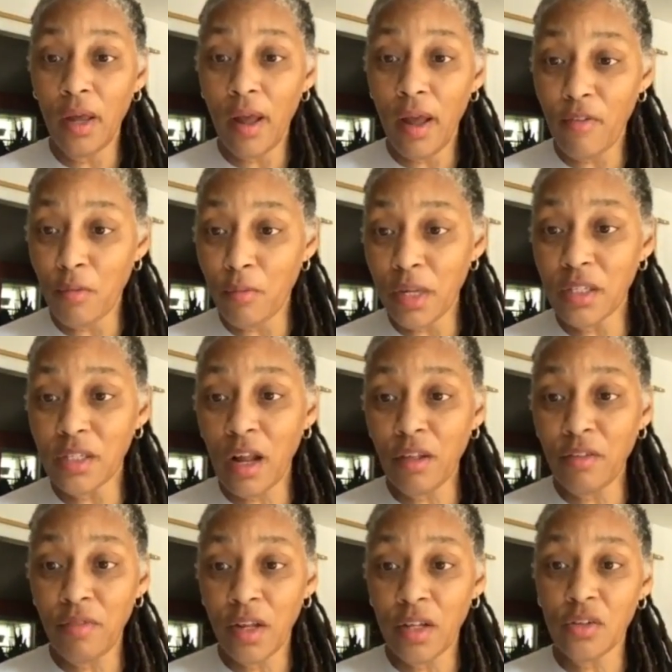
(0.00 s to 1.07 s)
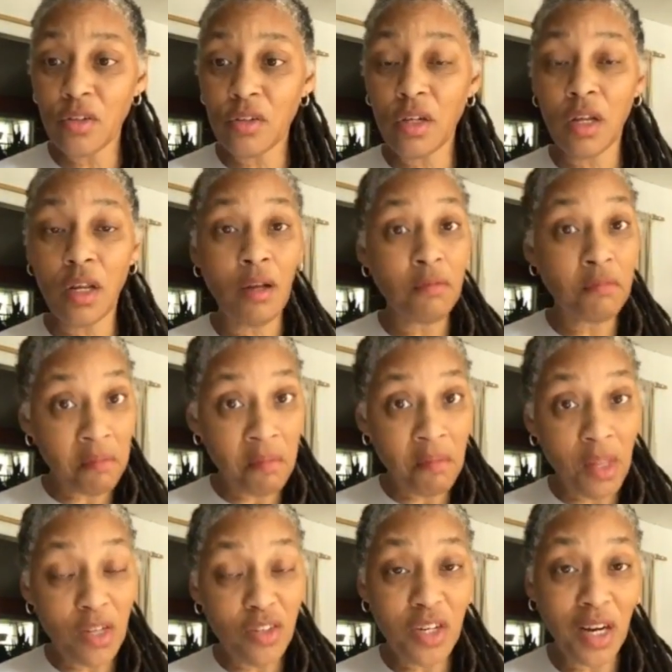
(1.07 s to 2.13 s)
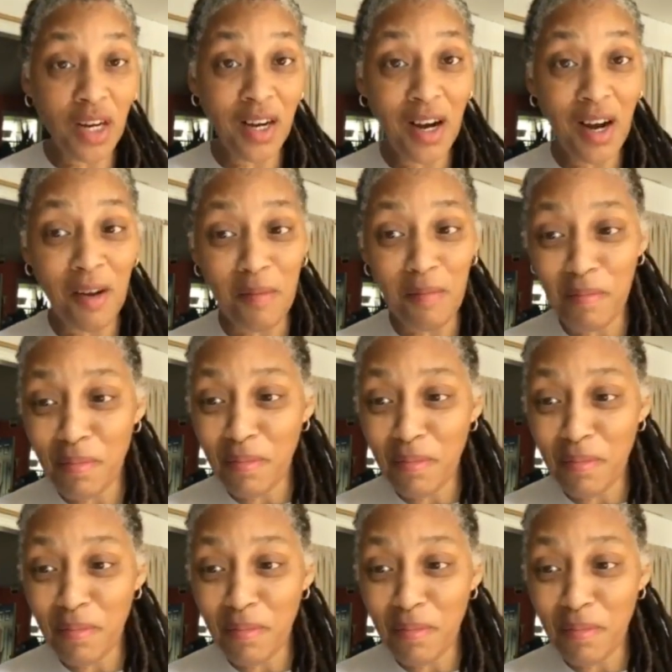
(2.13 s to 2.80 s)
at the Mid-South Fencers Club. Check it out.